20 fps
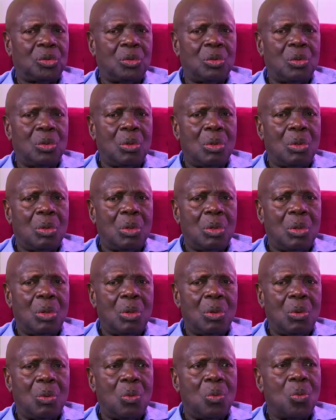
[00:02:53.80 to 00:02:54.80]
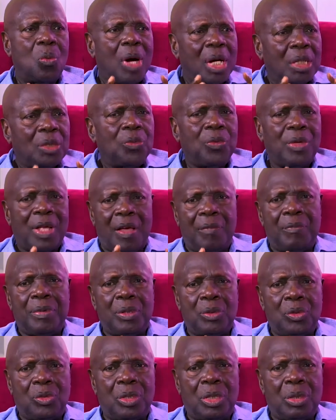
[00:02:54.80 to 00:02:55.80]
to what we have
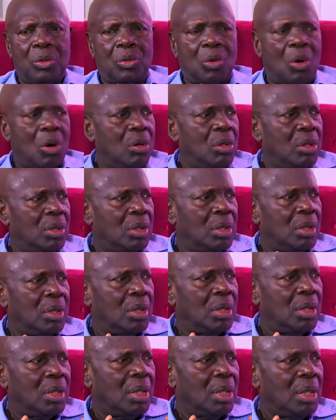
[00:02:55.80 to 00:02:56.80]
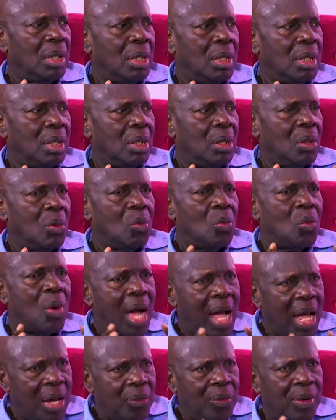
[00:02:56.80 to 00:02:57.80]
been doing wrong,
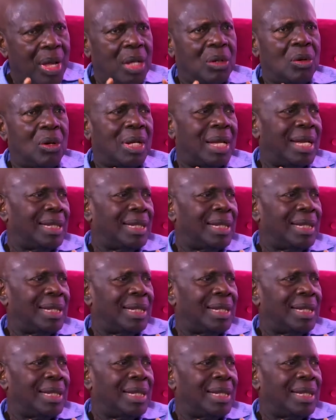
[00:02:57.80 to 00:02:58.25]
why we are not